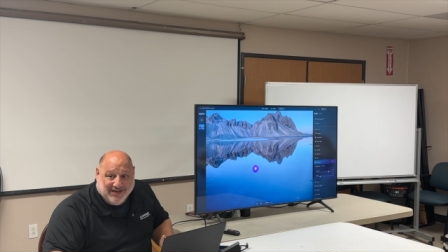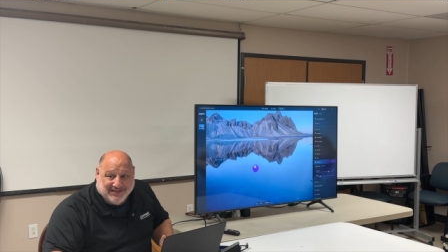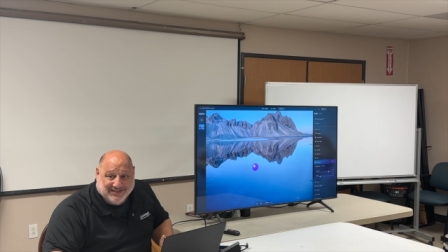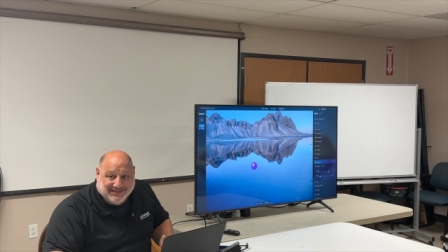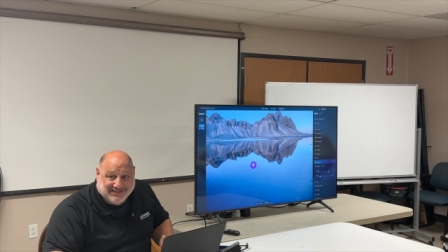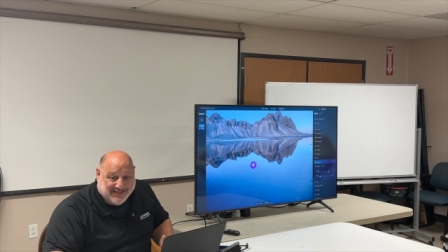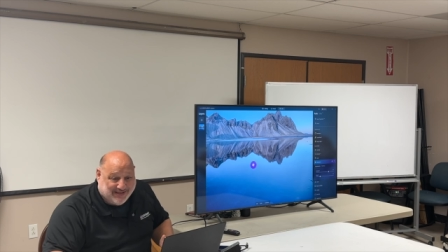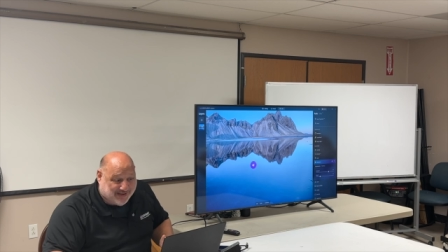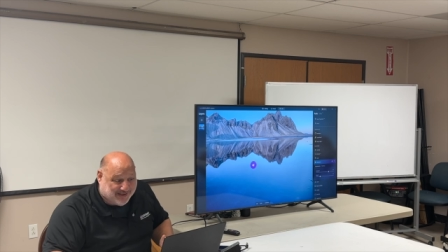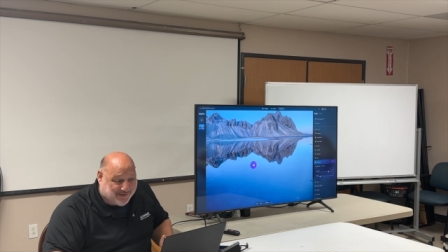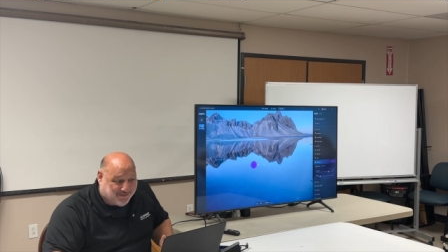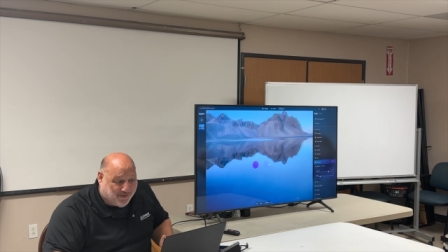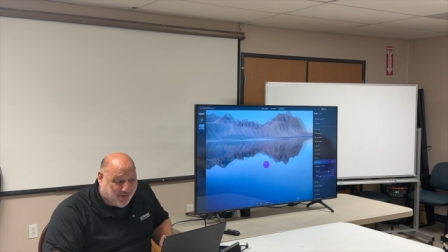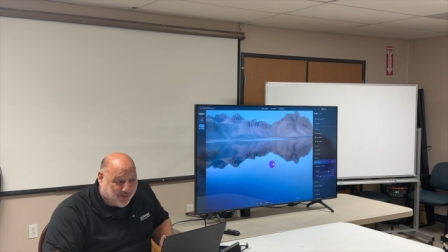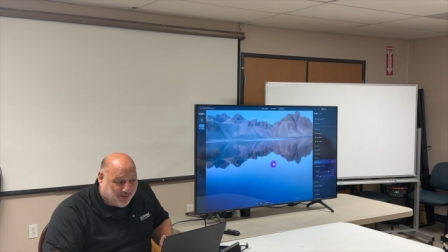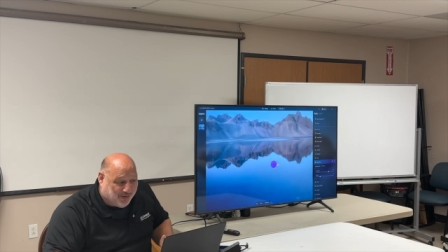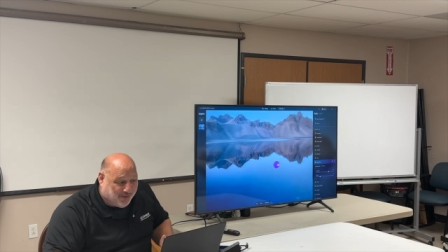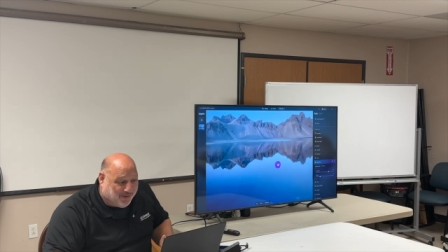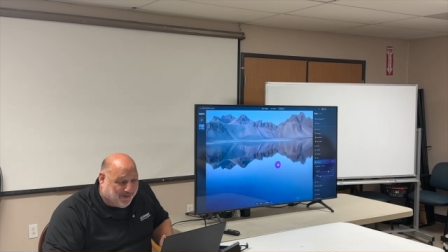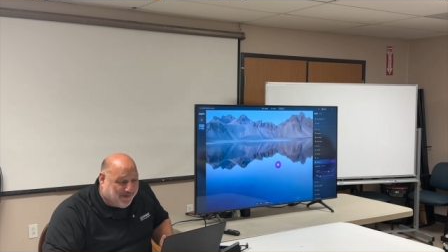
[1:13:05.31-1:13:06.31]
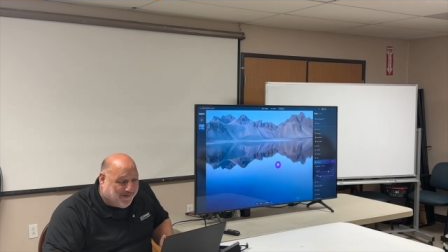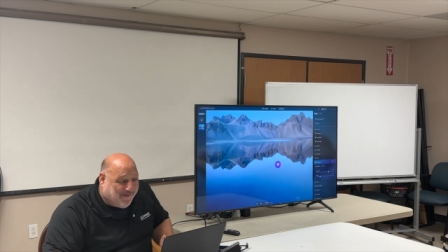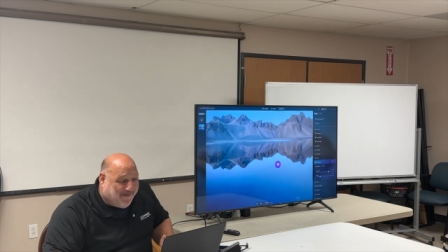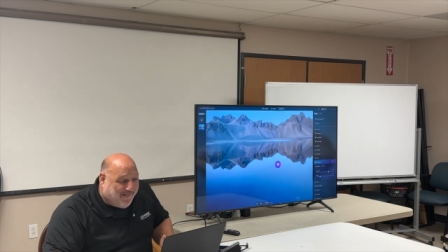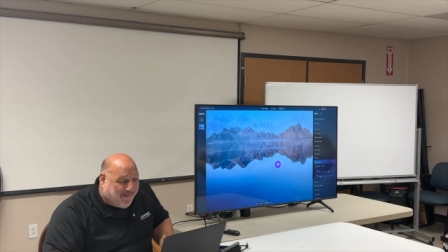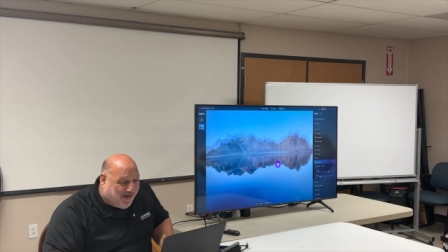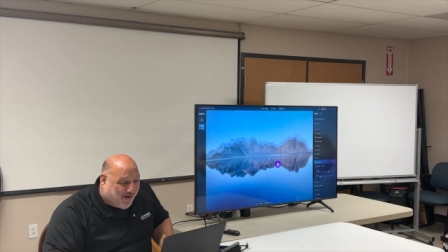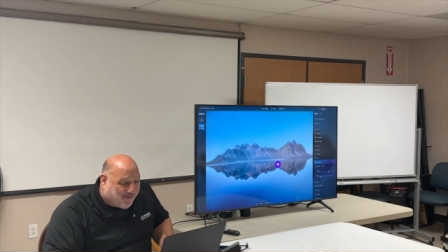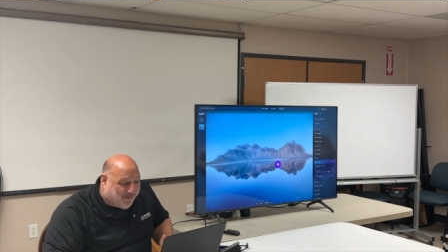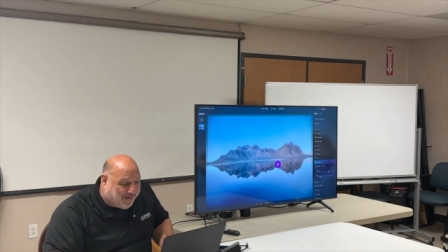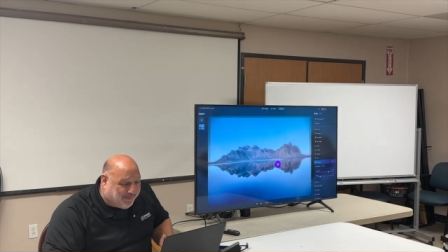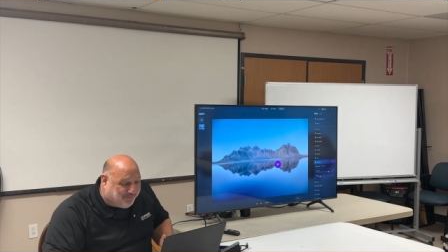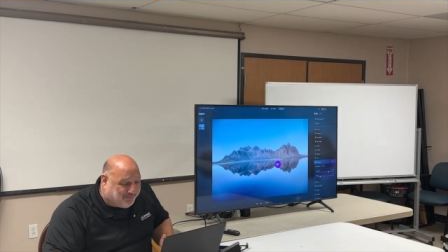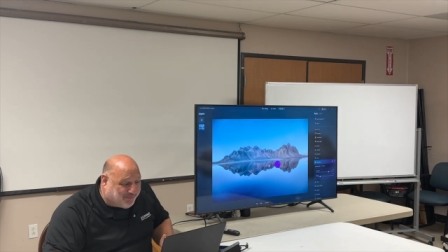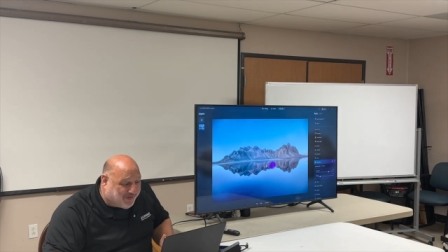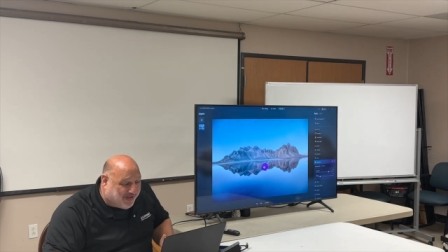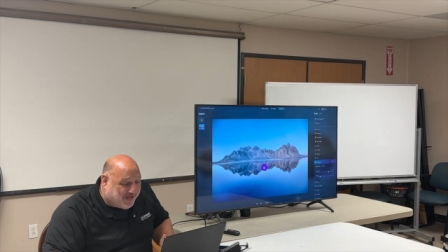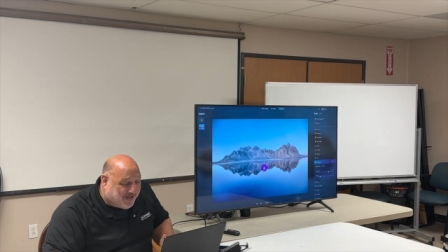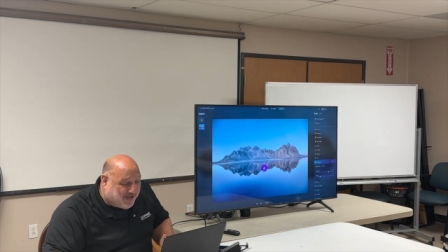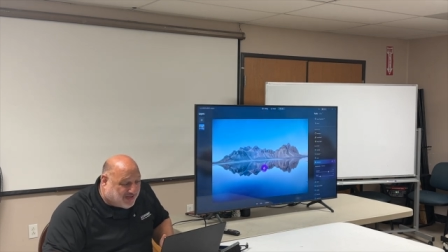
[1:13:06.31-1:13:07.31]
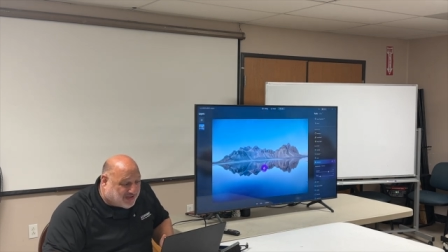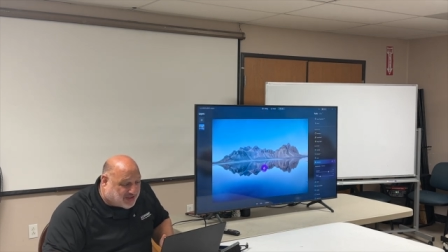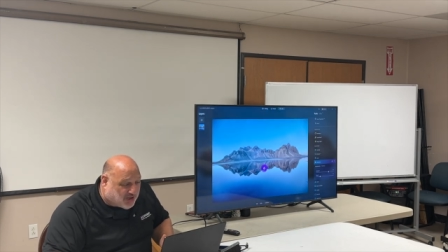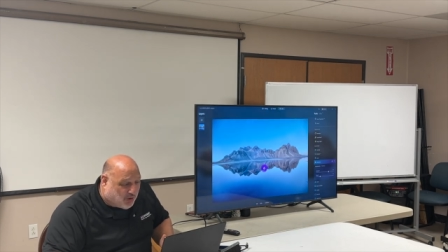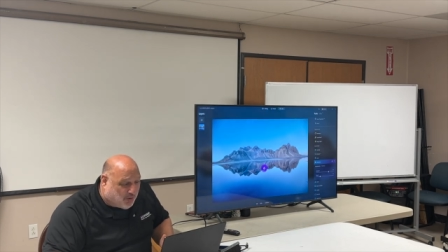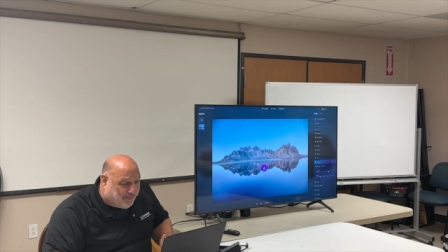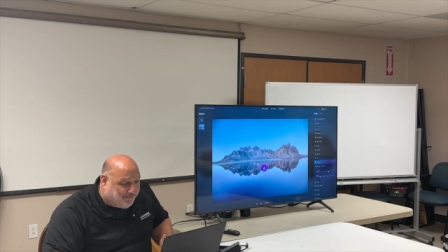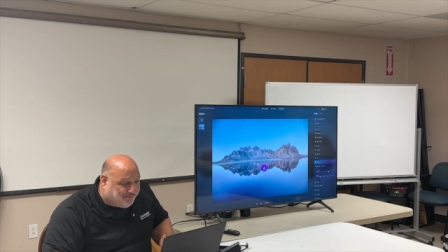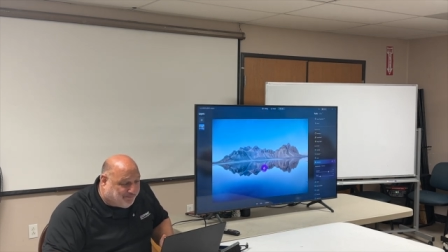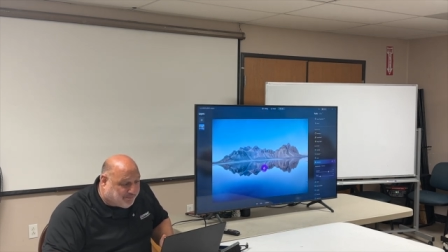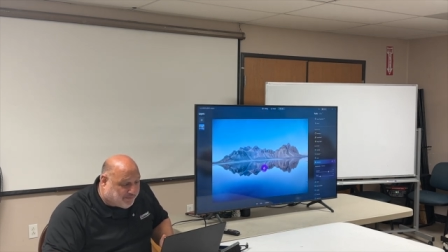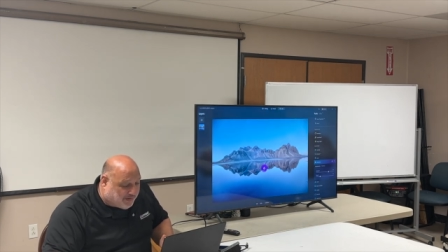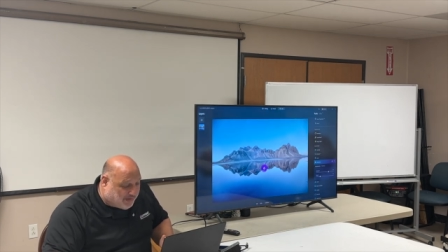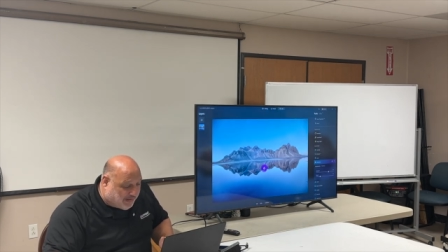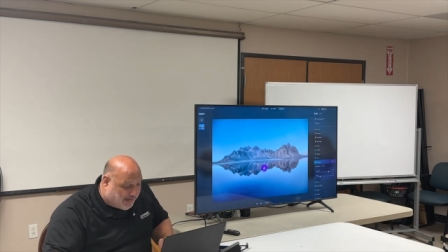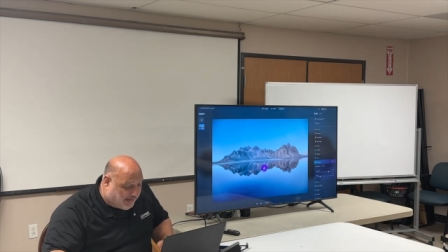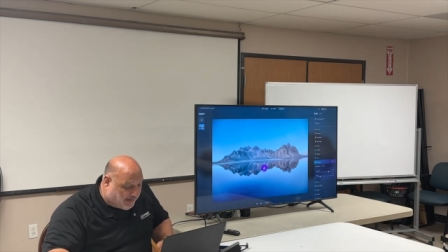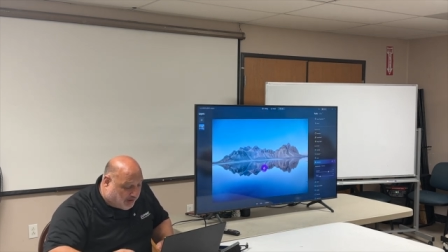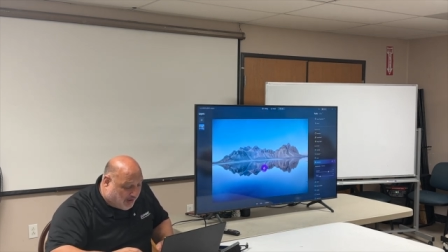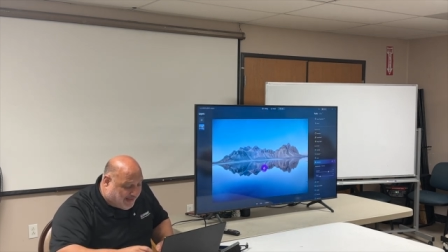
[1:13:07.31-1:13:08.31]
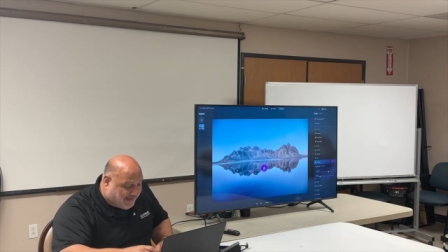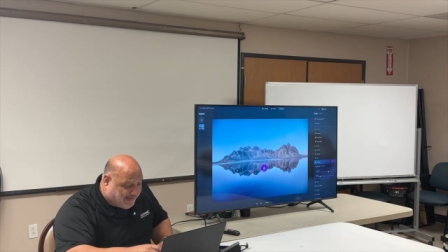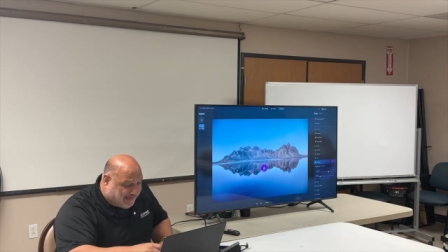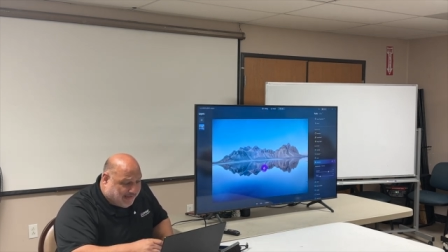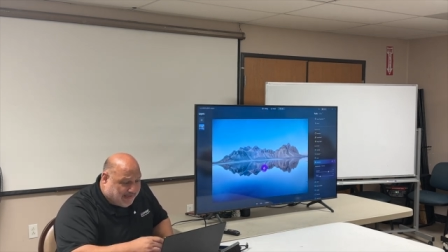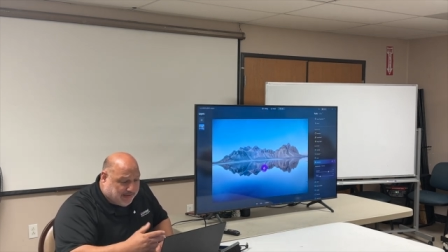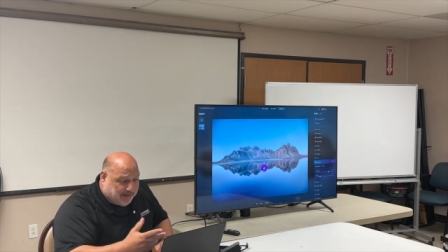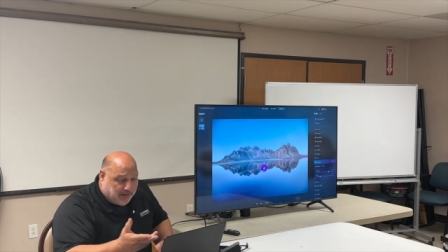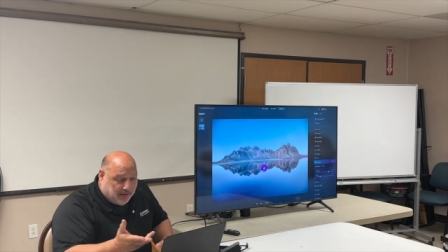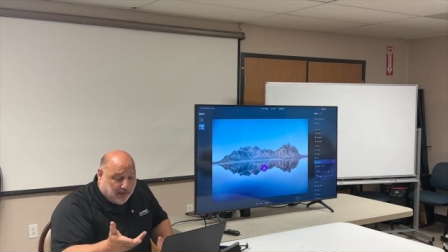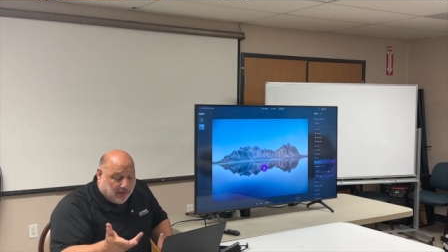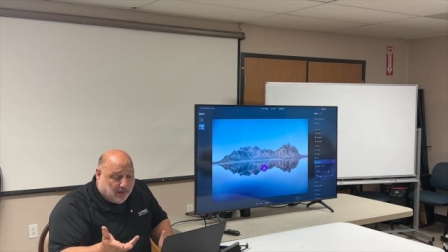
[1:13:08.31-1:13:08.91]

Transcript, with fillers: to see this photo. All right, so I like it.